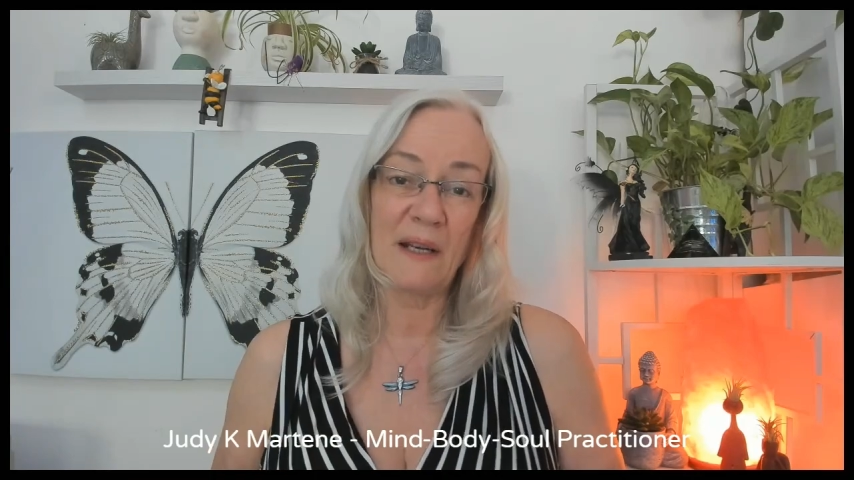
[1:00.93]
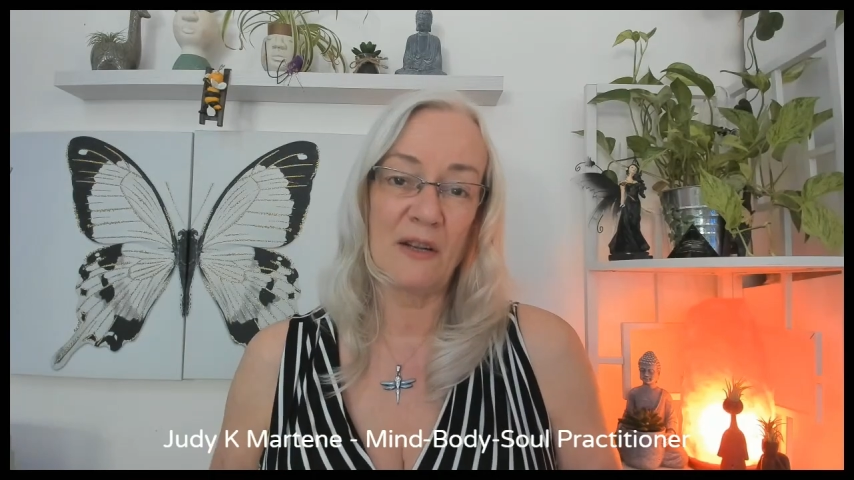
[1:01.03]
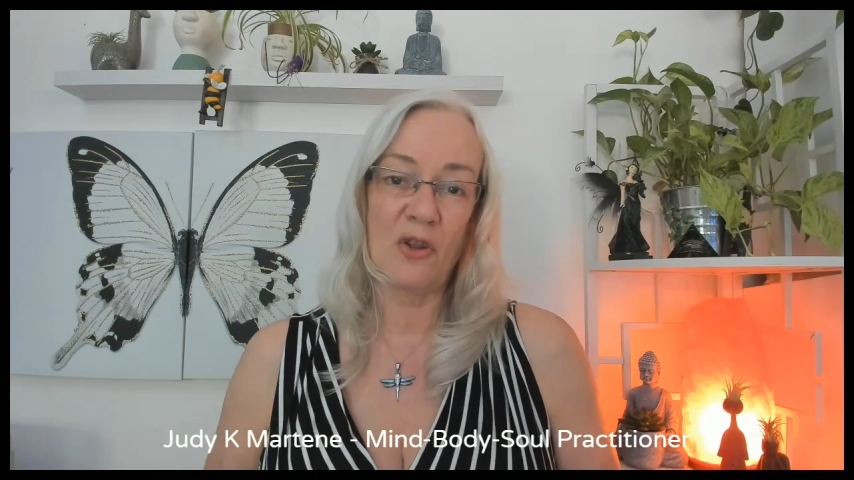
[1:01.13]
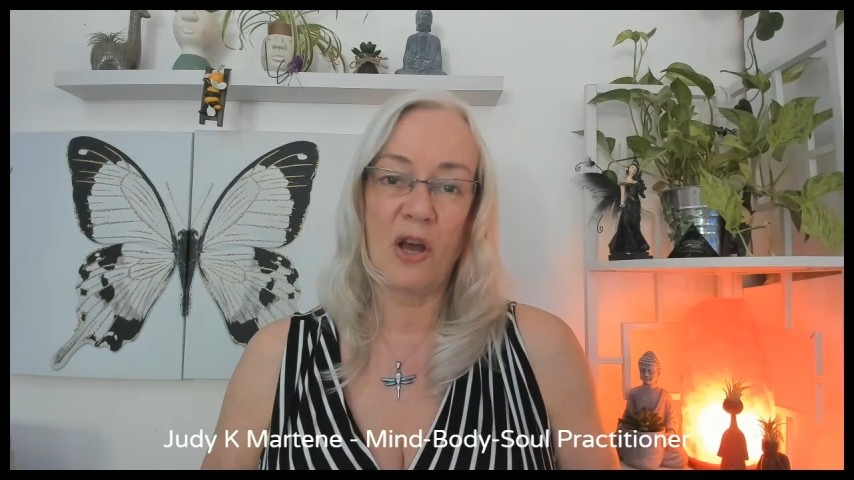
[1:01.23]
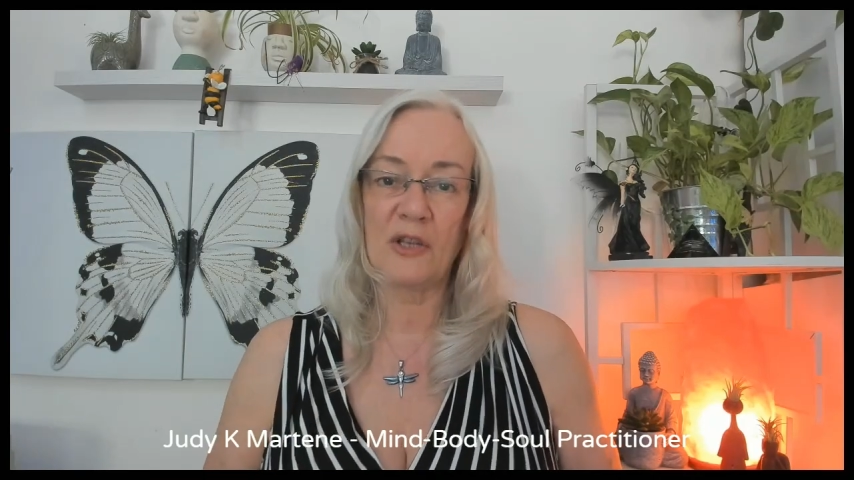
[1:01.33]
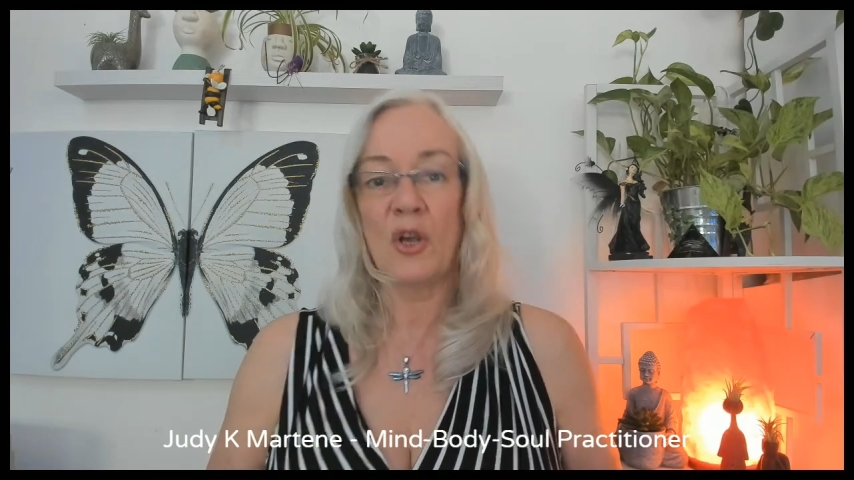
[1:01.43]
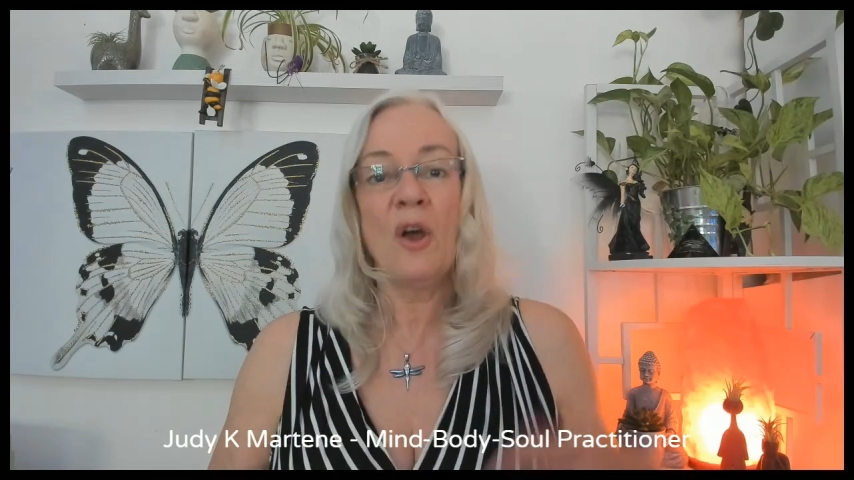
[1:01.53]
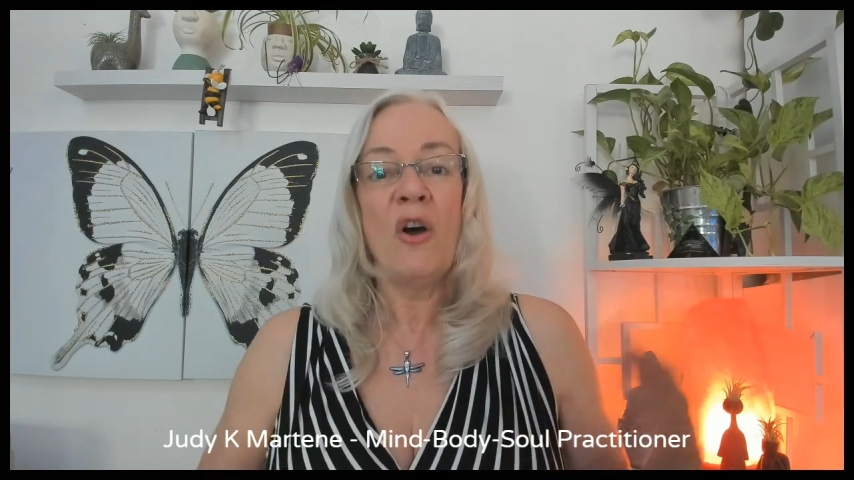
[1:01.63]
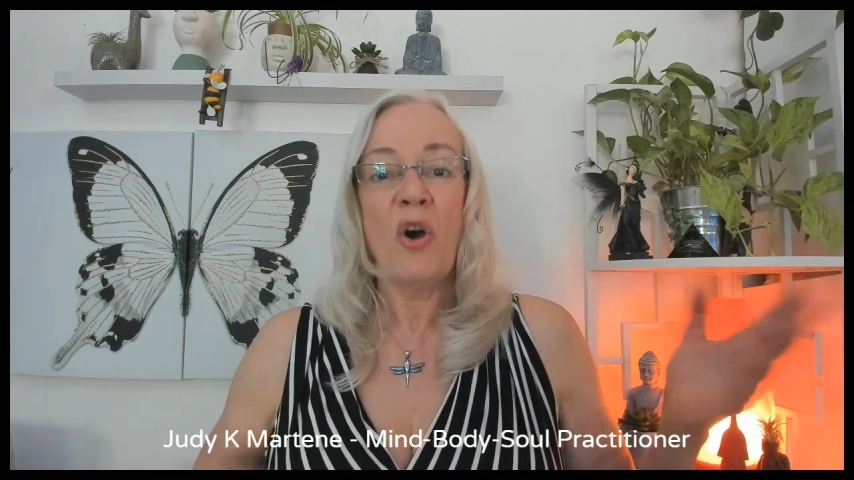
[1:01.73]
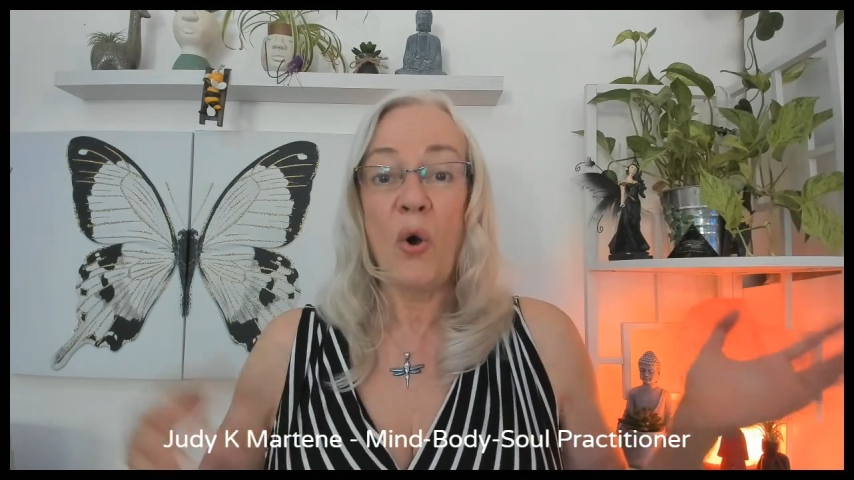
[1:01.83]
launch.
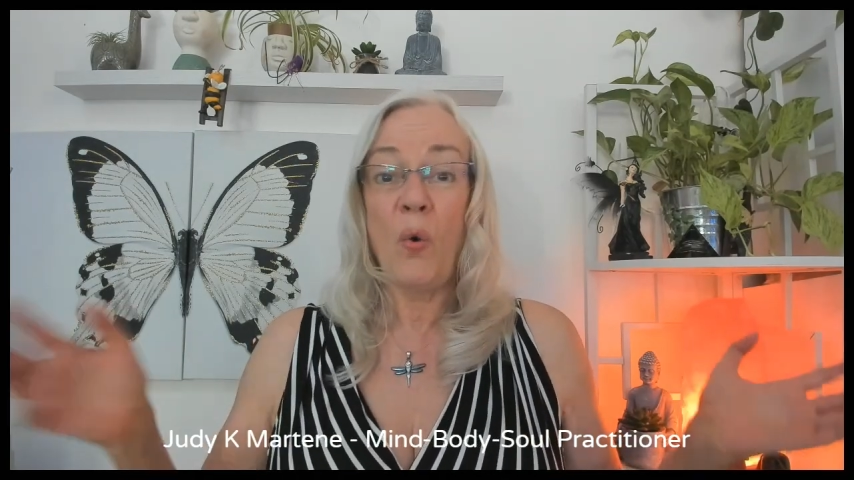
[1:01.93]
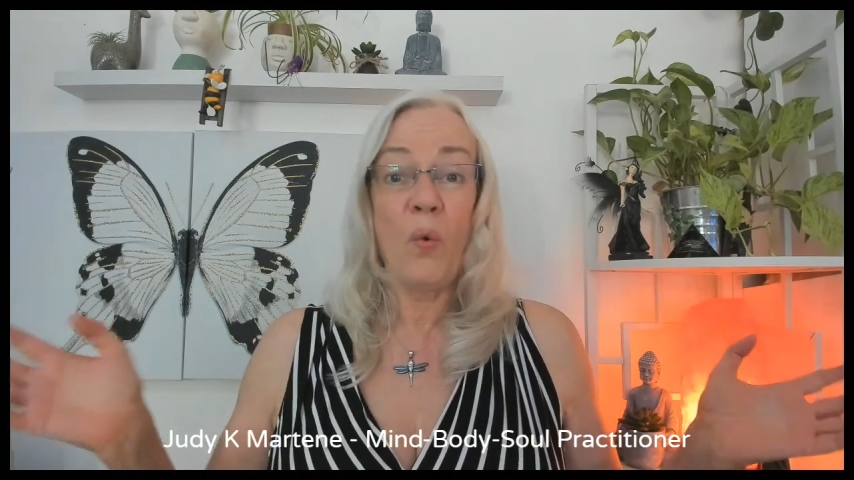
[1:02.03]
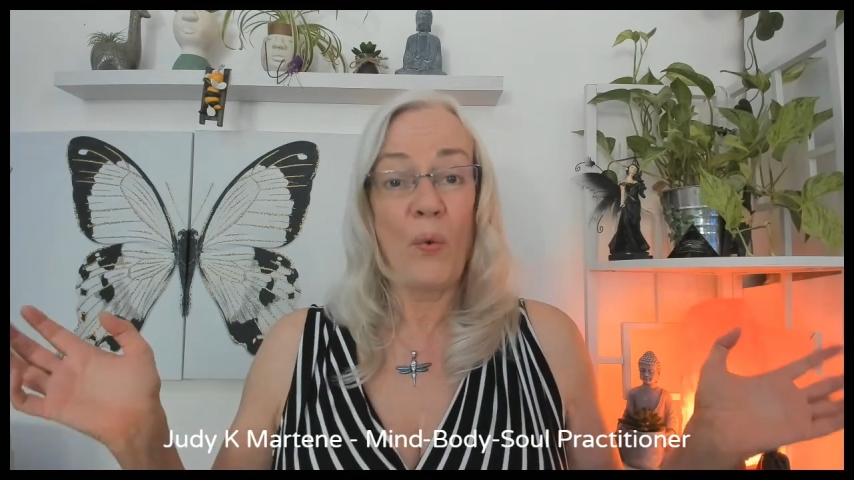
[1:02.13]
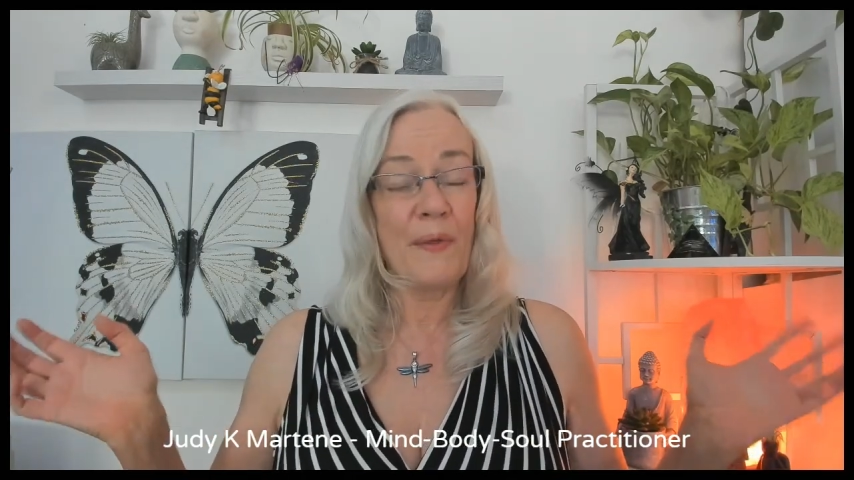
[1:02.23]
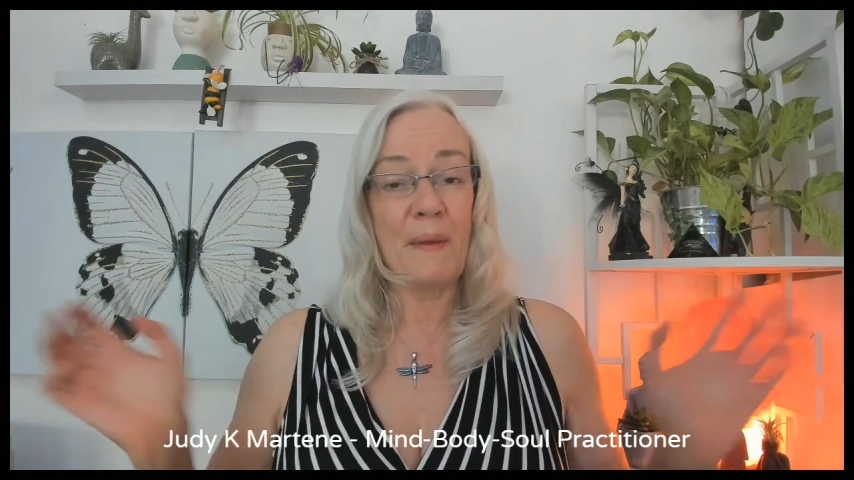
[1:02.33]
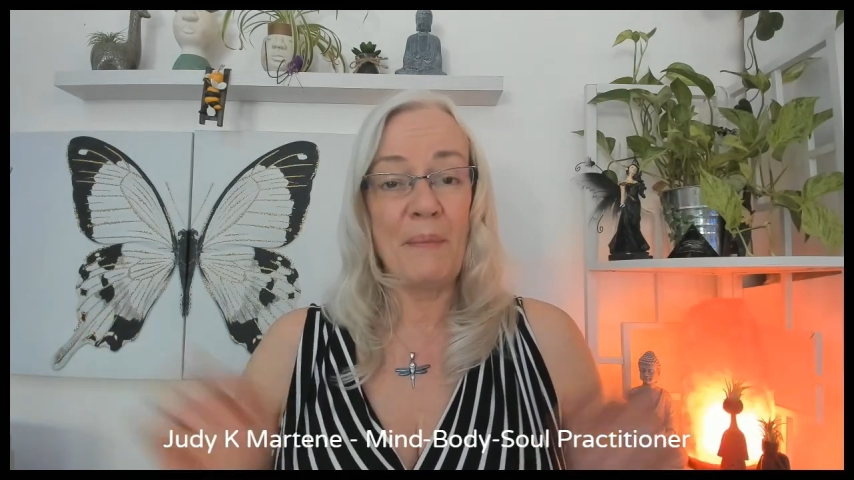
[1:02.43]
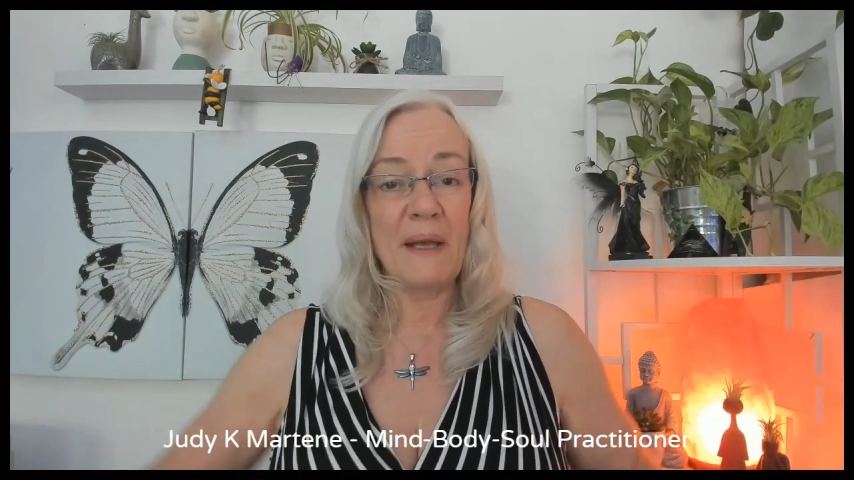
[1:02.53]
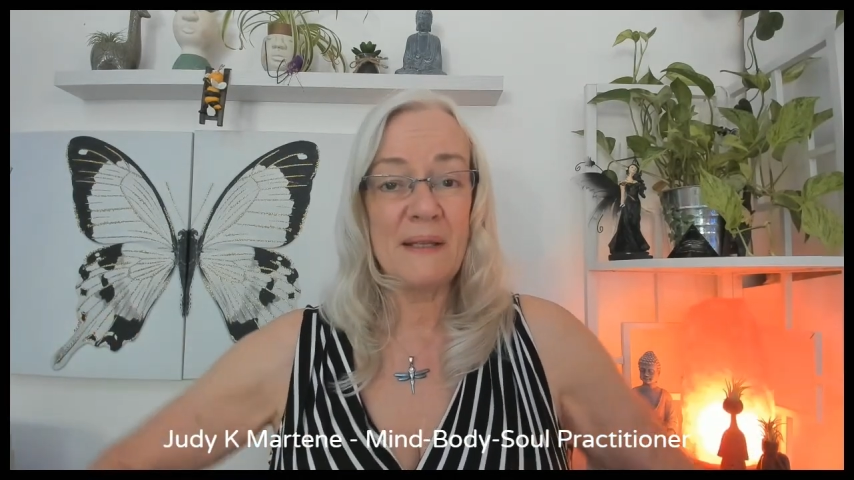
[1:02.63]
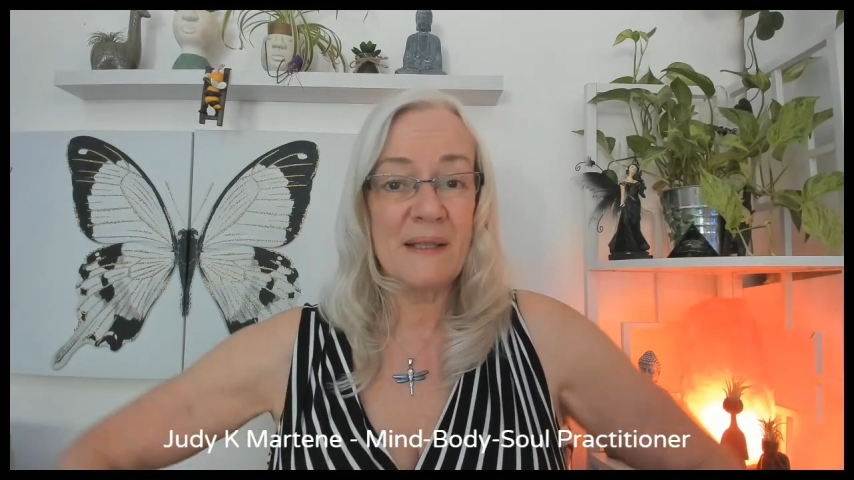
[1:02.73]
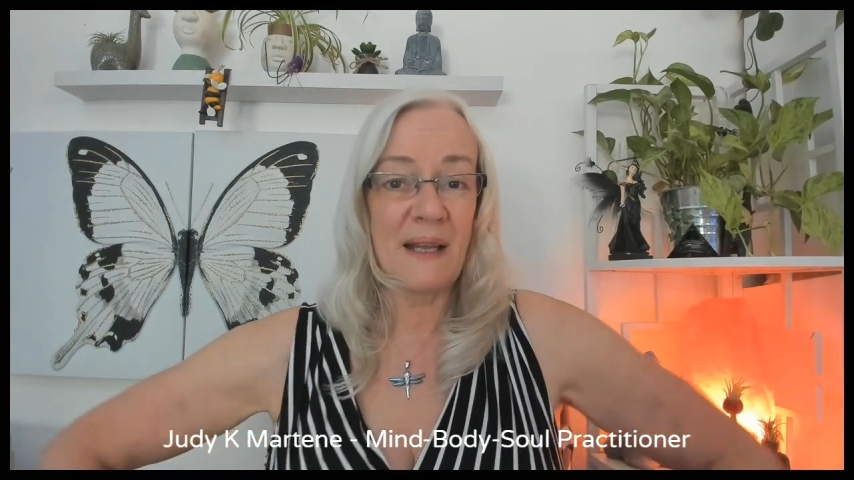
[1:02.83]
Oh, and the
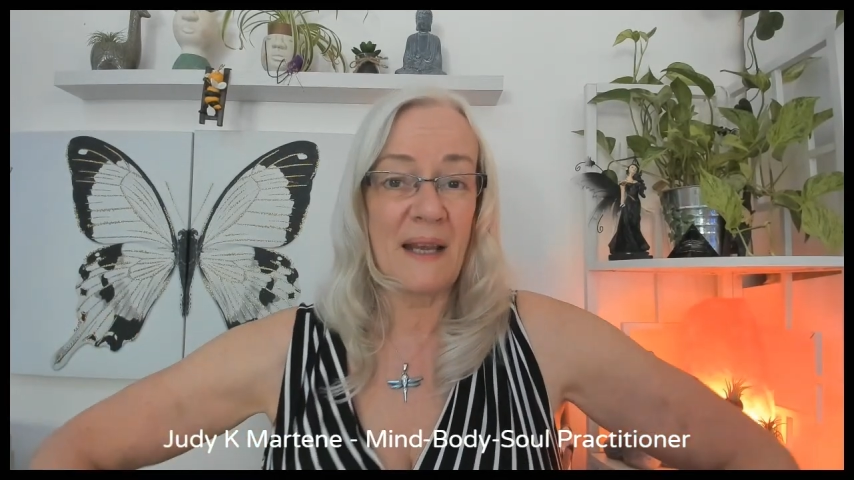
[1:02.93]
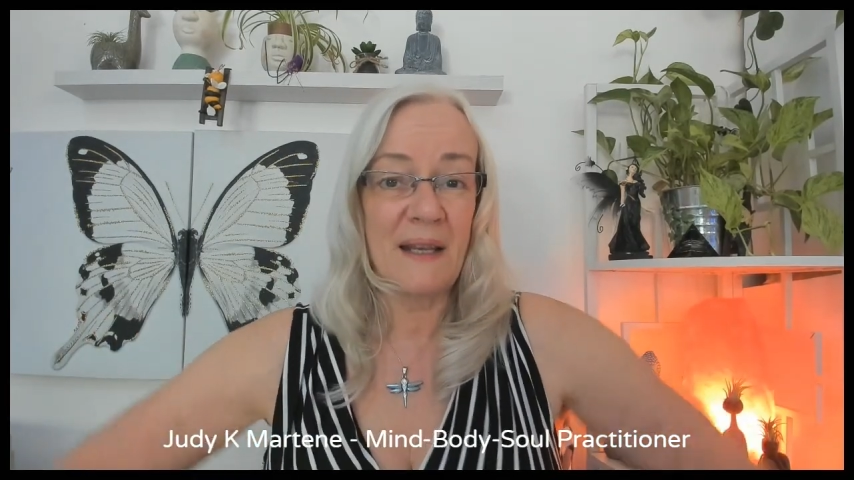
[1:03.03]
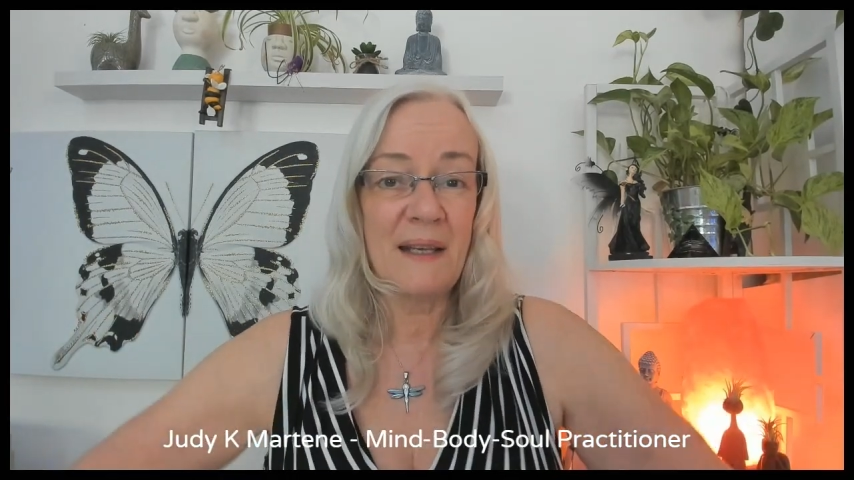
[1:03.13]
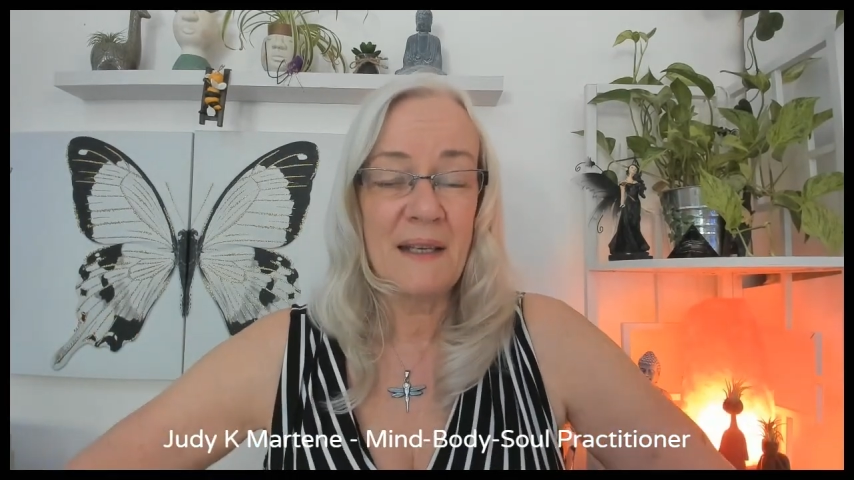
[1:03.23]
best thing,